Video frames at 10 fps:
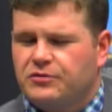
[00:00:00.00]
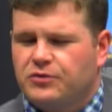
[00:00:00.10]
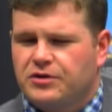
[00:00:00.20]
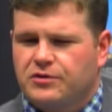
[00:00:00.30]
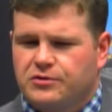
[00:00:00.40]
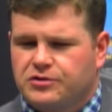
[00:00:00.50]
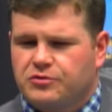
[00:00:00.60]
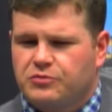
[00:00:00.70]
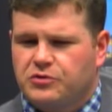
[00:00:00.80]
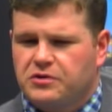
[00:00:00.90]
one of those
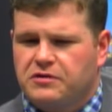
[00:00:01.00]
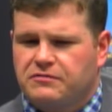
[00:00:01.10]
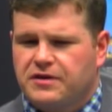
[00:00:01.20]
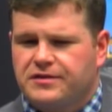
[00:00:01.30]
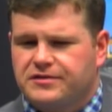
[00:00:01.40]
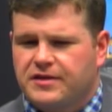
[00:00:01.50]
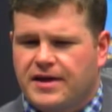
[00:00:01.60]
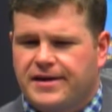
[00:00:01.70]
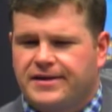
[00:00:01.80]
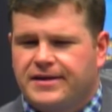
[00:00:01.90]
community events
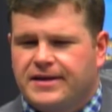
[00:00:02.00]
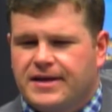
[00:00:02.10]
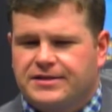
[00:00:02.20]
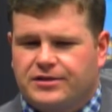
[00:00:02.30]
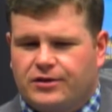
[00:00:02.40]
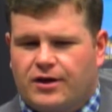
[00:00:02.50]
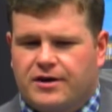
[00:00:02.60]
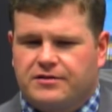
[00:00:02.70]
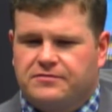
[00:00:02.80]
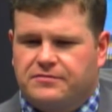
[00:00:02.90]
that has a lot
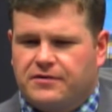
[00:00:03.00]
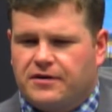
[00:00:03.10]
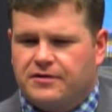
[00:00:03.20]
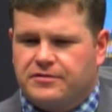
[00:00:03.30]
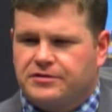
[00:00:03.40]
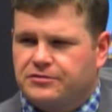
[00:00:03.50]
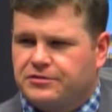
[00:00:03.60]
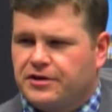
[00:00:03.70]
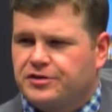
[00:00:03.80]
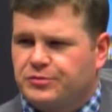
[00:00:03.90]
of other
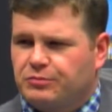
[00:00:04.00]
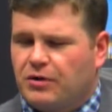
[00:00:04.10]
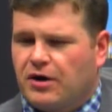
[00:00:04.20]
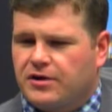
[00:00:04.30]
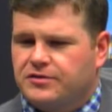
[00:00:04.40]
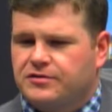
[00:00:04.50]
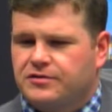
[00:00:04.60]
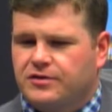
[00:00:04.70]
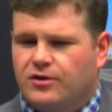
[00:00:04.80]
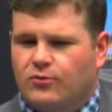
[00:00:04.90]
interchangeable parts. Mm-hmm.
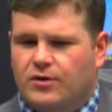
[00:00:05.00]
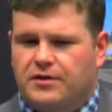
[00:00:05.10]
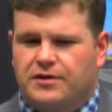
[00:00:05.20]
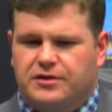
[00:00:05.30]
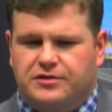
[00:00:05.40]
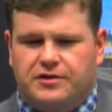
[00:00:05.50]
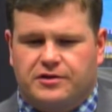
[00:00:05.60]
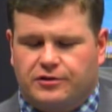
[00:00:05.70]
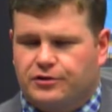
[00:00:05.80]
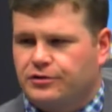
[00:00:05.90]
You know, one that's a,
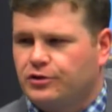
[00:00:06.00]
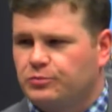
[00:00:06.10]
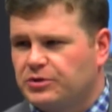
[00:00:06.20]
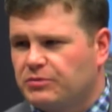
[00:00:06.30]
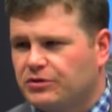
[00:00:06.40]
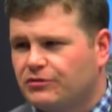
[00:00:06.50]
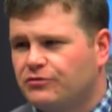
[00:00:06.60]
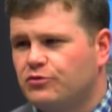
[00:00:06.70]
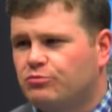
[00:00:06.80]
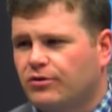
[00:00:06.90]
you learn a little bit about the
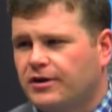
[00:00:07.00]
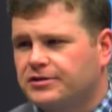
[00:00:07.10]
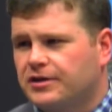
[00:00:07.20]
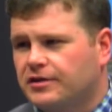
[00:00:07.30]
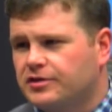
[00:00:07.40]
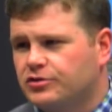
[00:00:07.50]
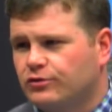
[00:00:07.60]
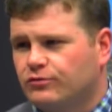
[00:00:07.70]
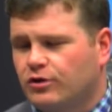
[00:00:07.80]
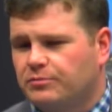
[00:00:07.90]
Food Project, its
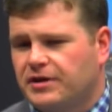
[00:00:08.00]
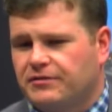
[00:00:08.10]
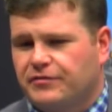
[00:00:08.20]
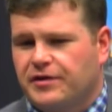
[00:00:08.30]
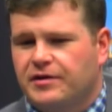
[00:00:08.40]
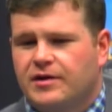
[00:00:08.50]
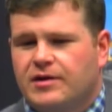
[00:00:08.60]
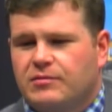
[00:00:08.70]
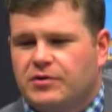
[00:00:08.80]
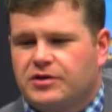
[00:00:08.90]
overall benefit,
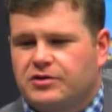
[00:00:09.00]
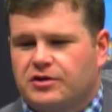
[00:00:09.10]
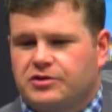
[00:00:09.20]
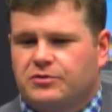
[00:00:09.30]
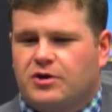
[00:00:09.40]
but it's also an